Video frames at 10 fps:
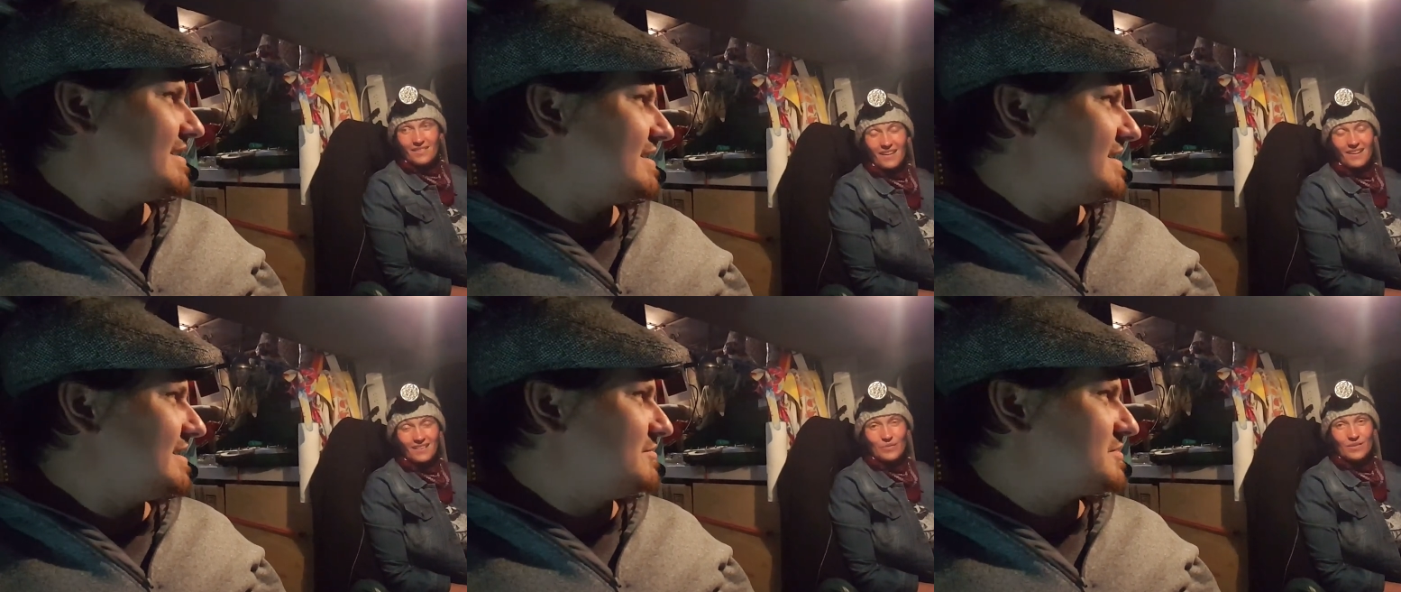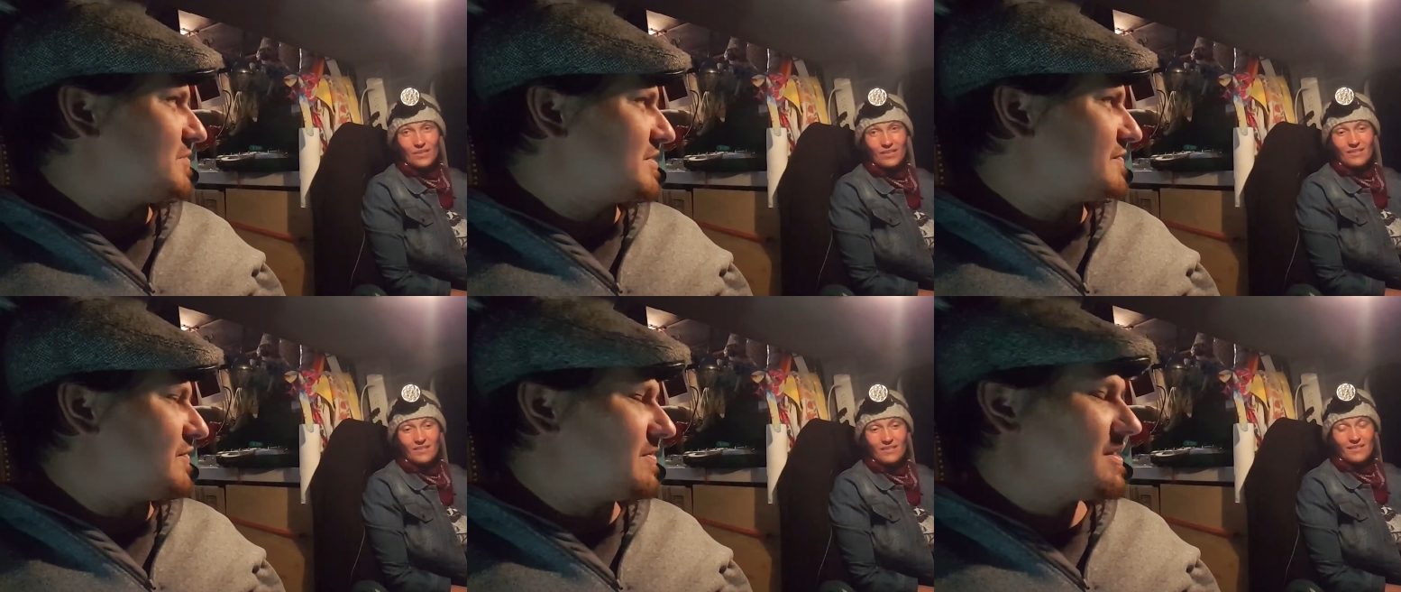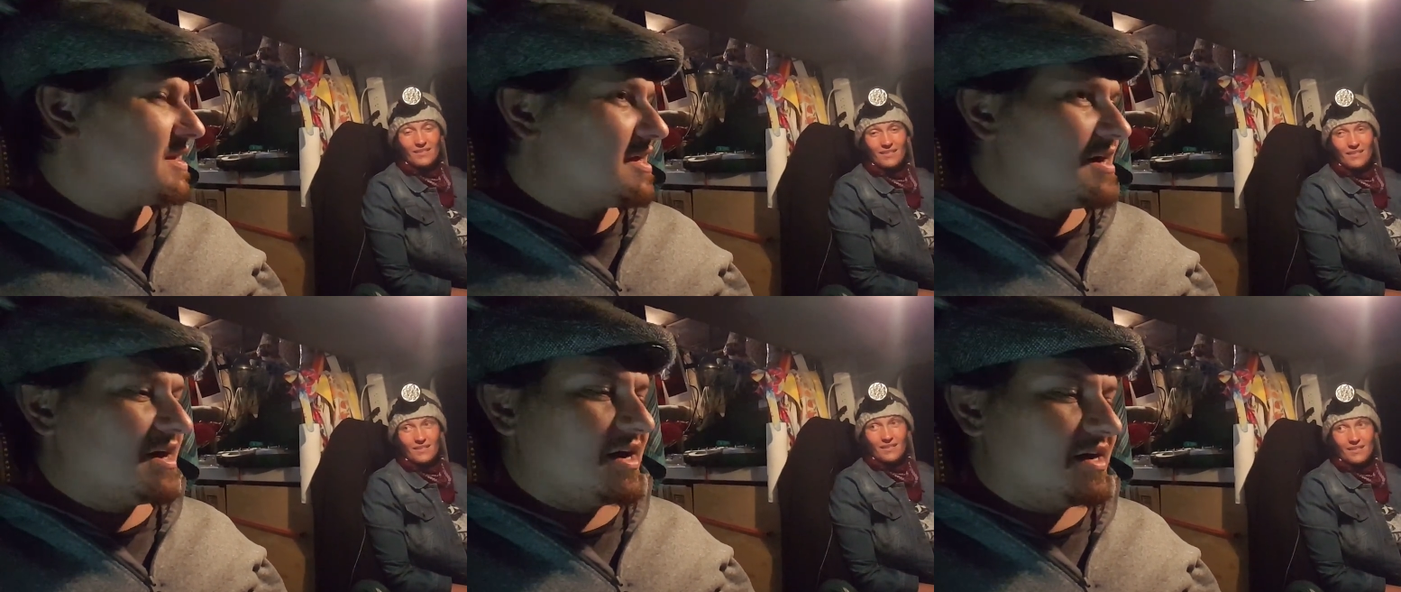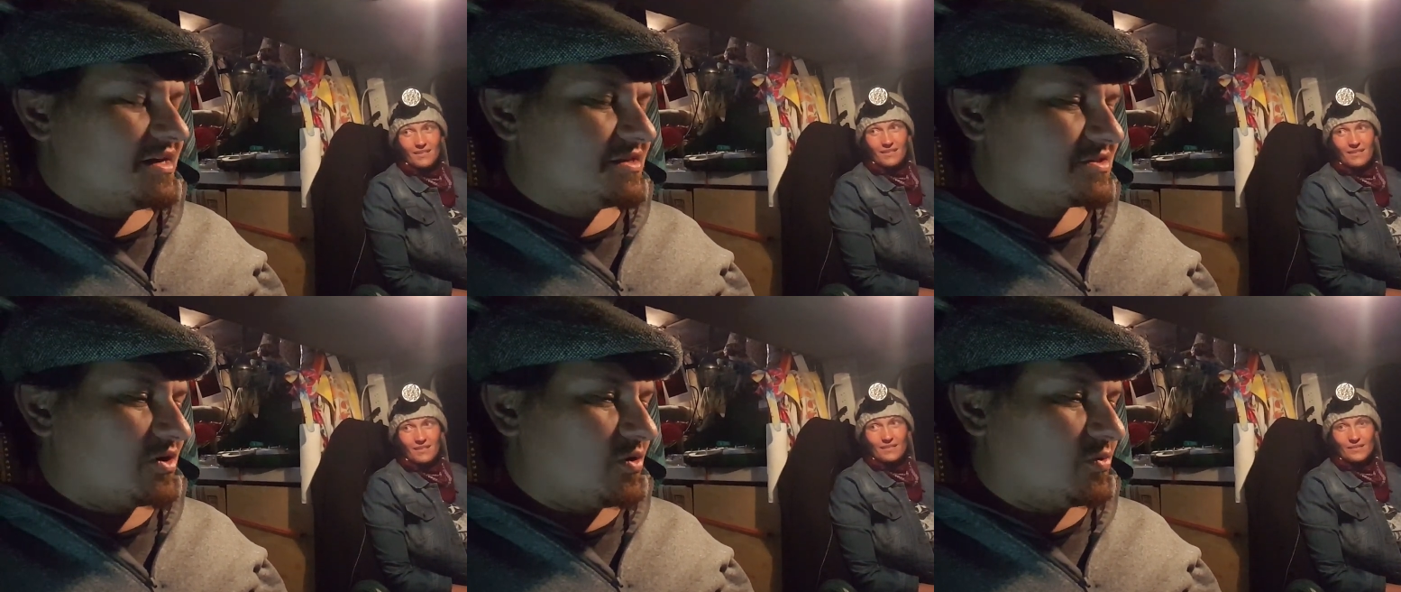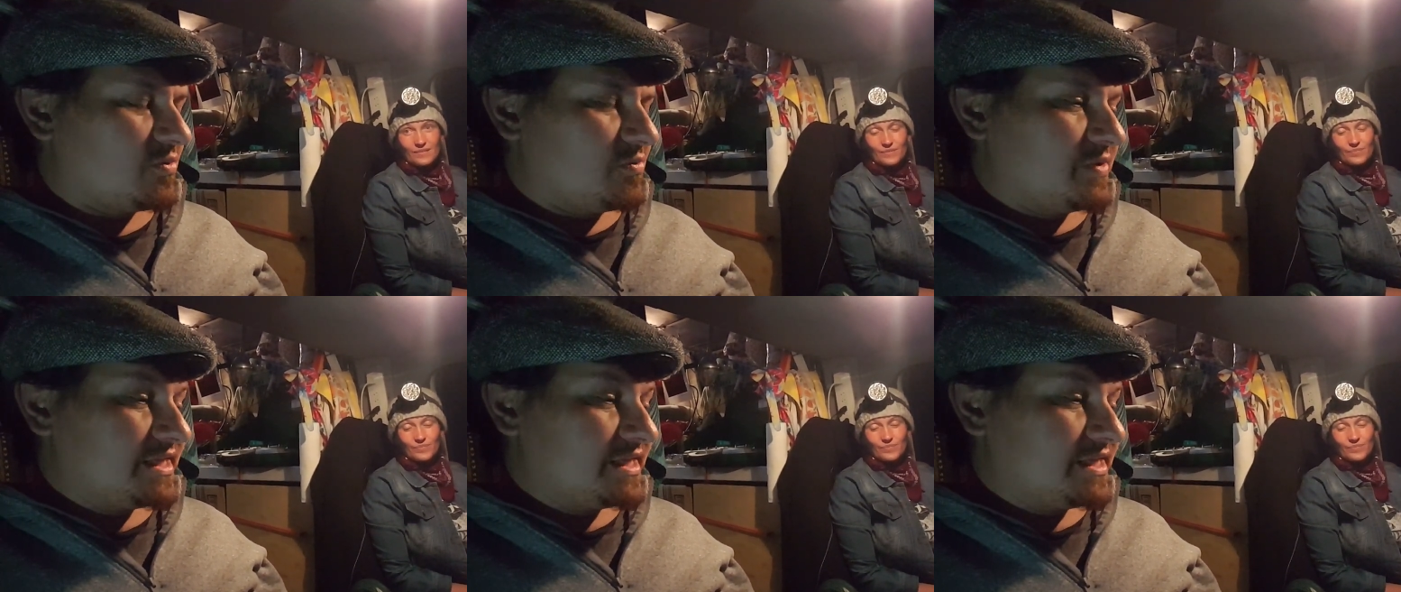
Speaker 1: Yeah, it was wonderful. So we